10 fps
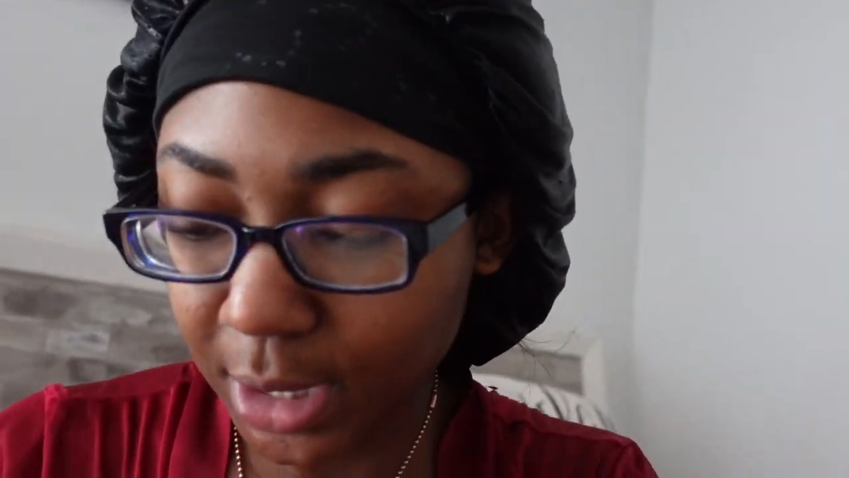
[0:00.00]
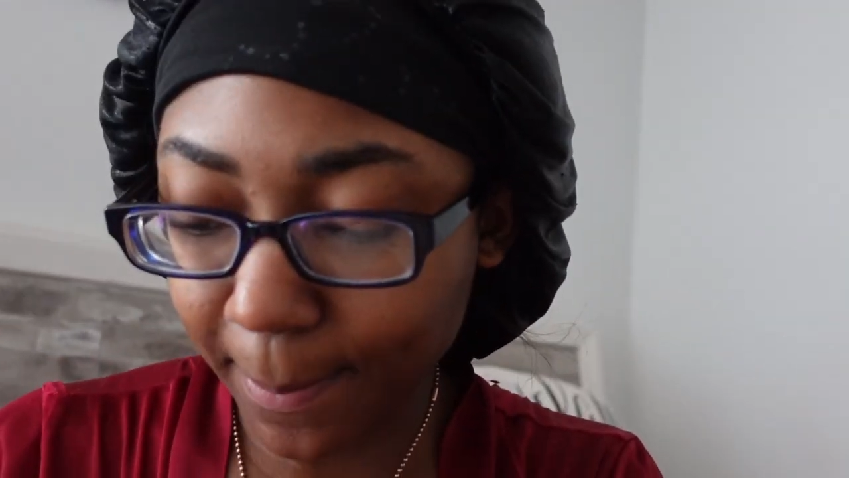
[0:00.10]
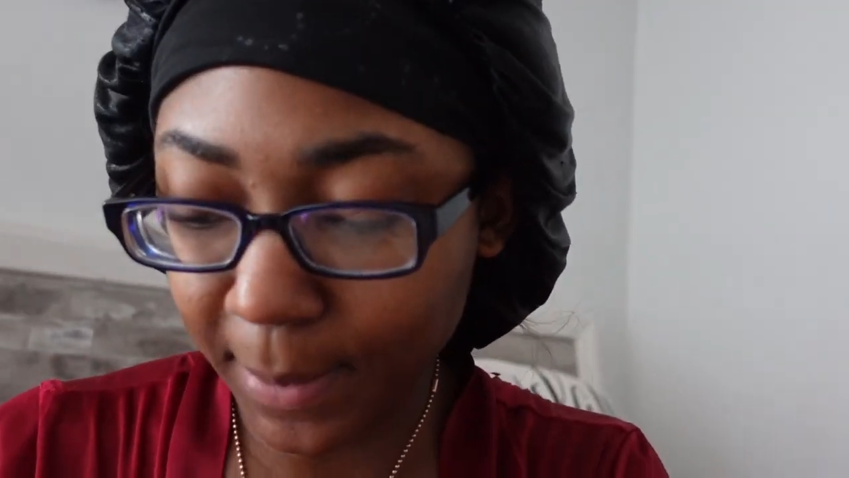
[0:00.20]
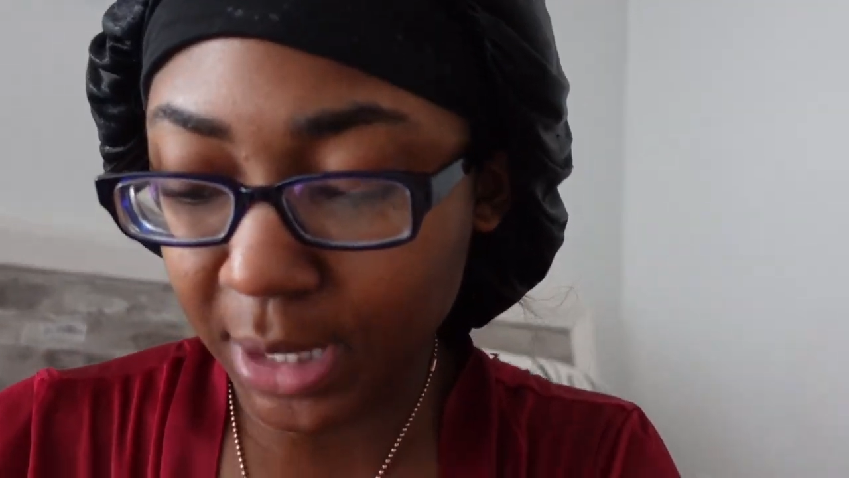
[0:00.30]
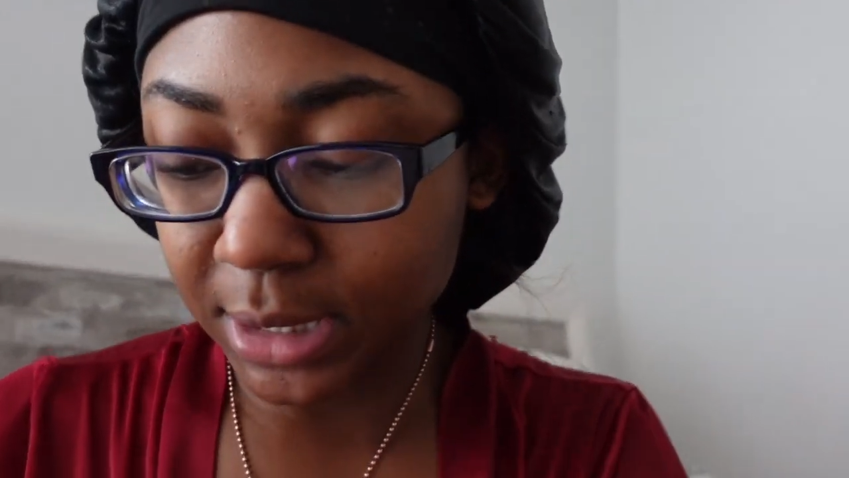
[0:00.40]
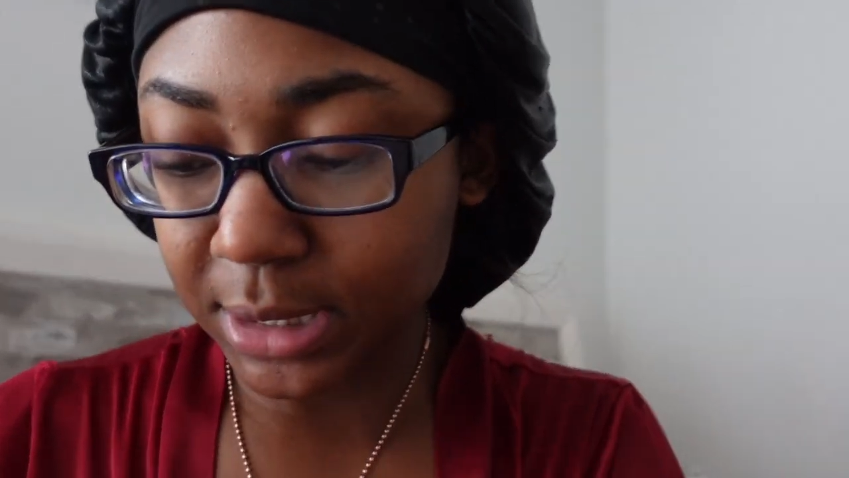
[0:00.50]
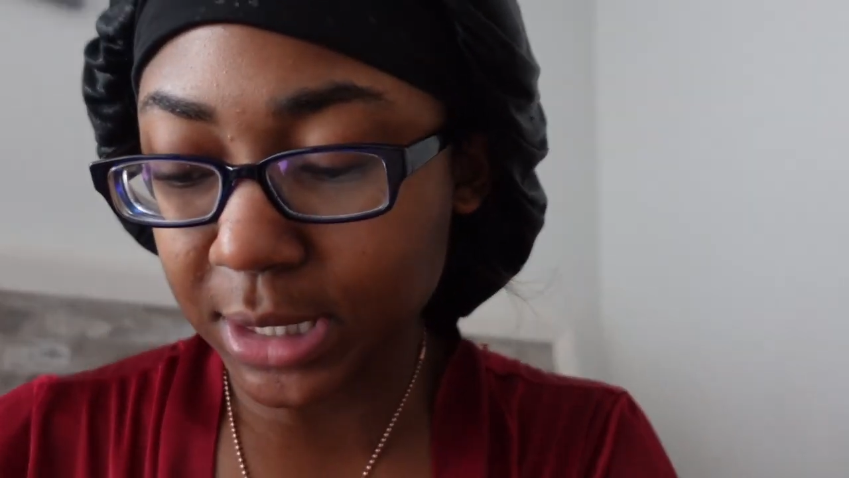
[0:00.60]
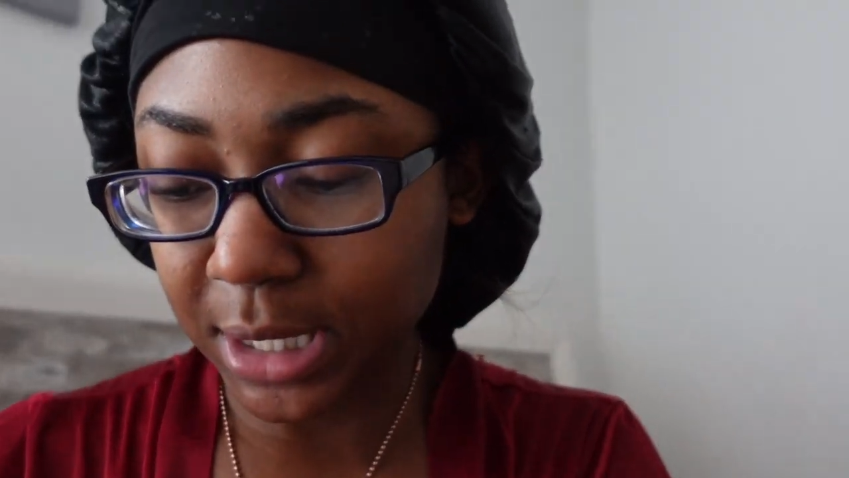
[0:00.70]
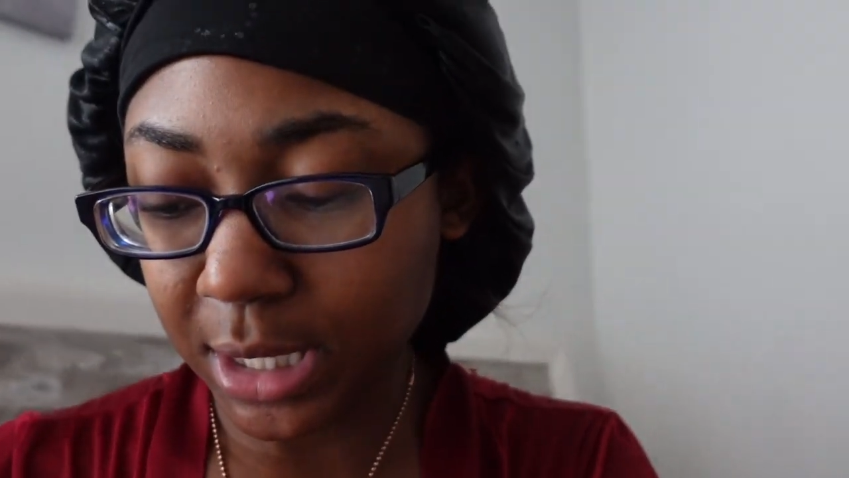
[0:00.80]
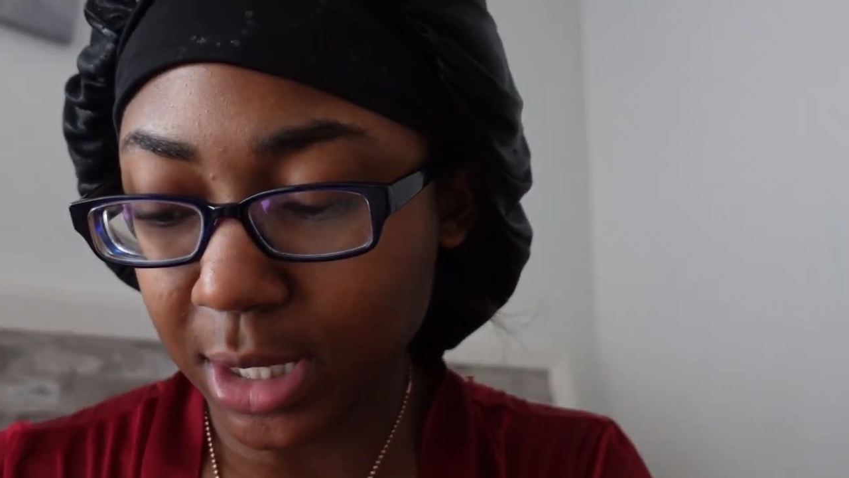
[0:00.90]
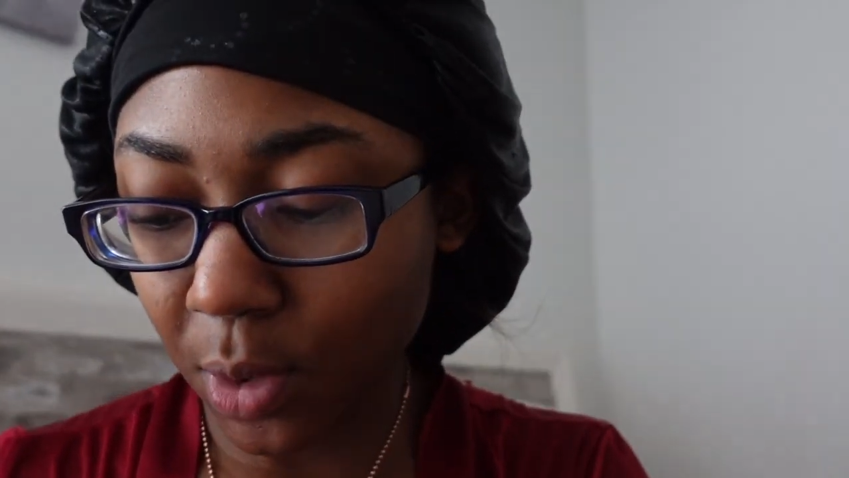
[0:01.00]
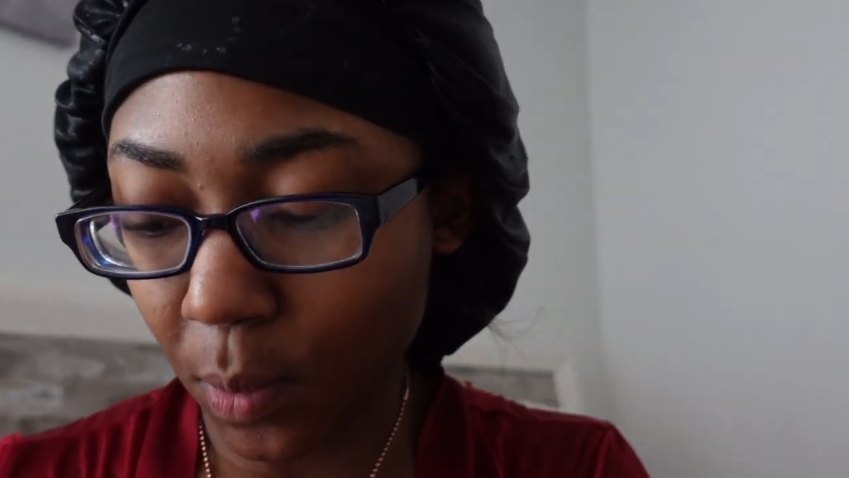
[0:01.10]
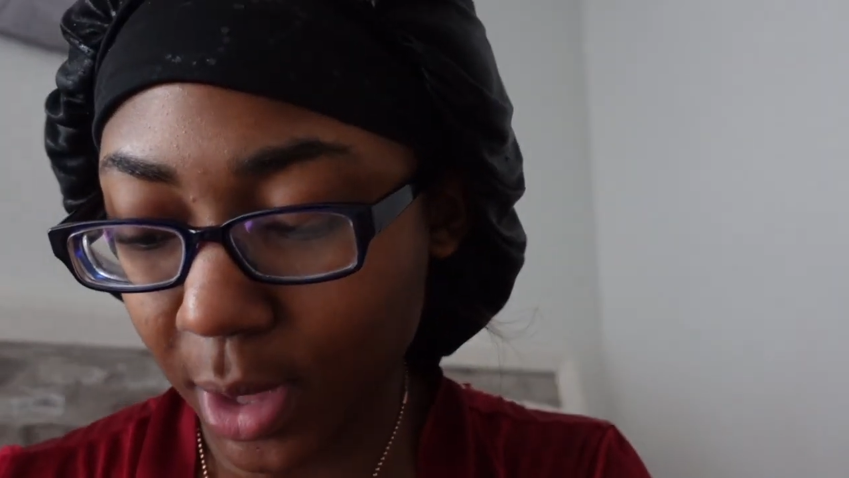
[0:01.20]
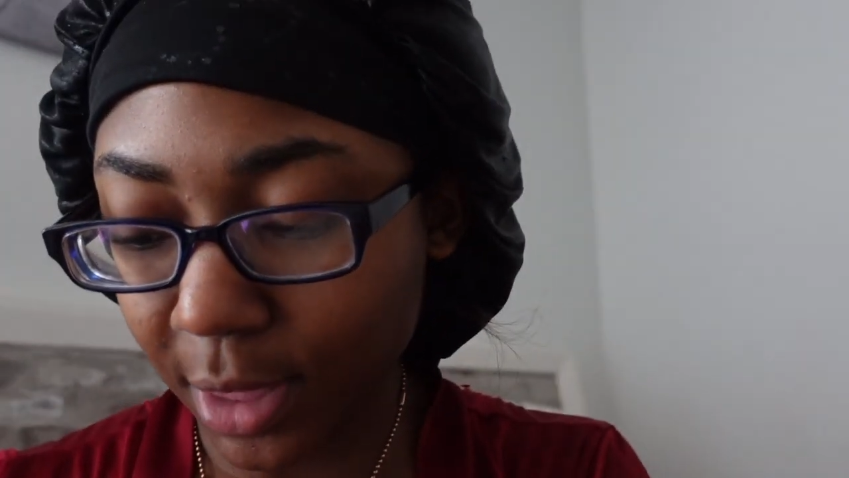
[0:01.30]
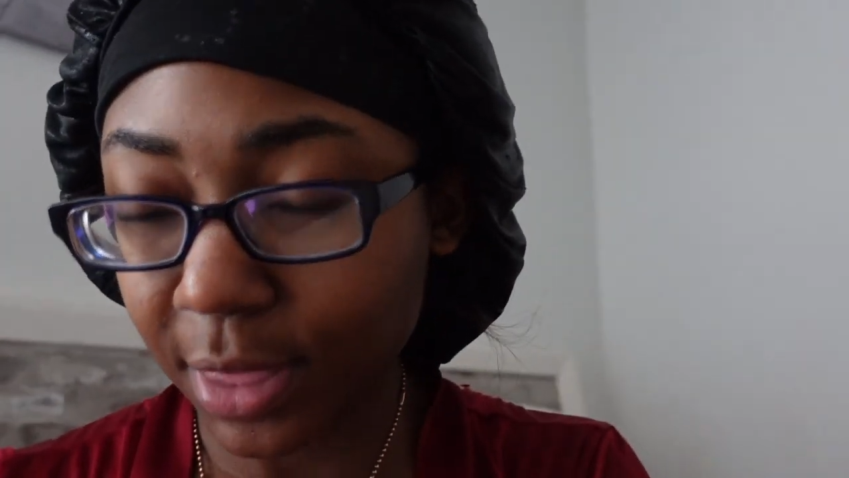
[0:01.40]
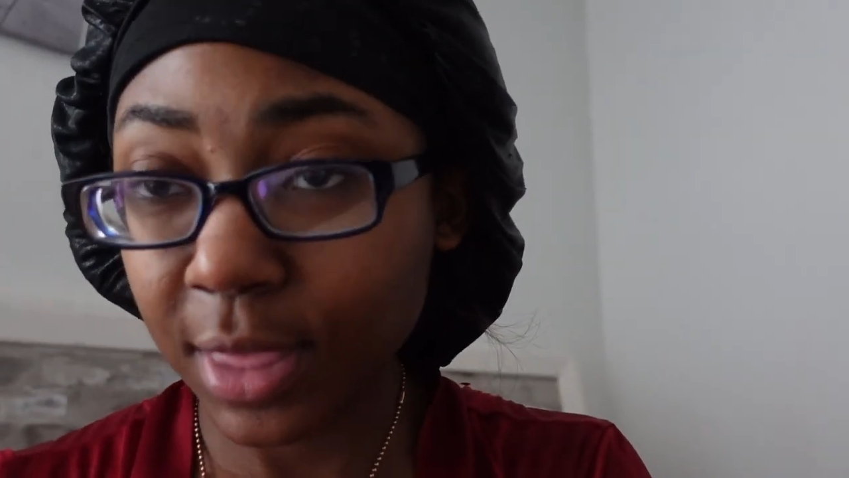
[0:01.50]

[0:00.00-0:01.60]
mint tea with